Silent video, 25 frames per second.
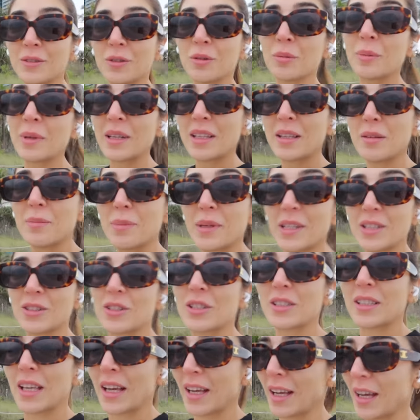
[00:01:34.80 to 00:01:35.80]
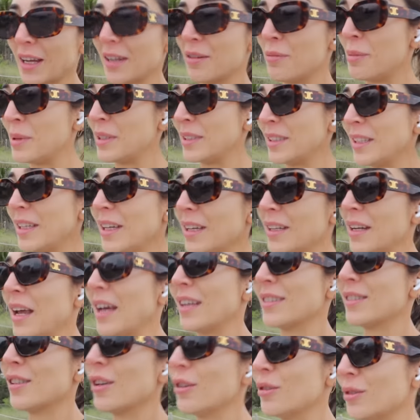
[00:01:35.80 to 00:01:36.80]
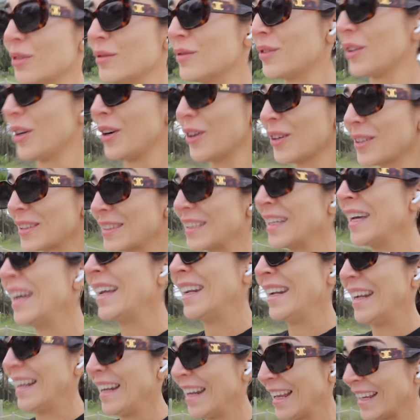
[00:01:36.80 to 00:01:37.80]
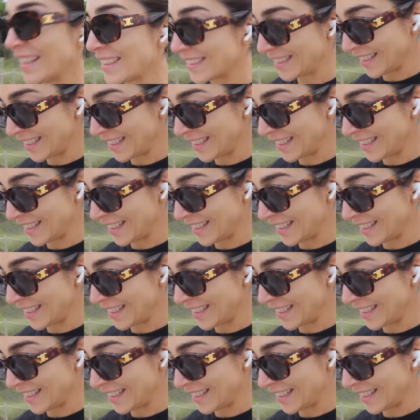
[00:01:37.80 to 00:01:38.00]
Normally the beach is like kind of busy and has loads of dogs and I like